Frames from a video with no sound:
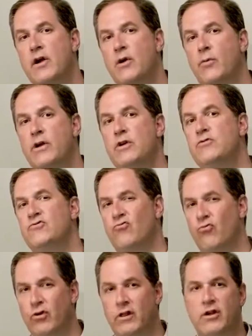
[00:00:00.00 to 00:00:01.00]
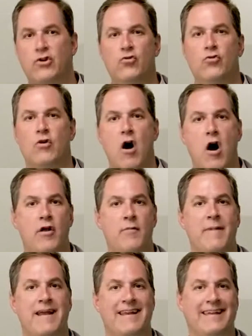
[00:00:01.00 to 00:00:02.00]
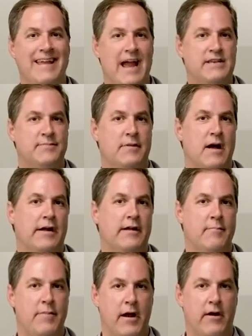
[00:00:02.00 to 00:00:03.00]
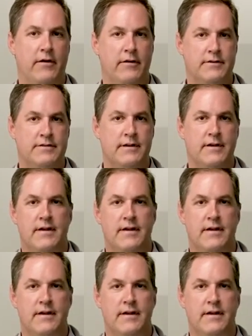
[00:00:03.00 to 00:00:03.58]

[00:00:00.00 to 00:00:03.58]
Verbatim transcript: we use really cool automated gauge block comparators,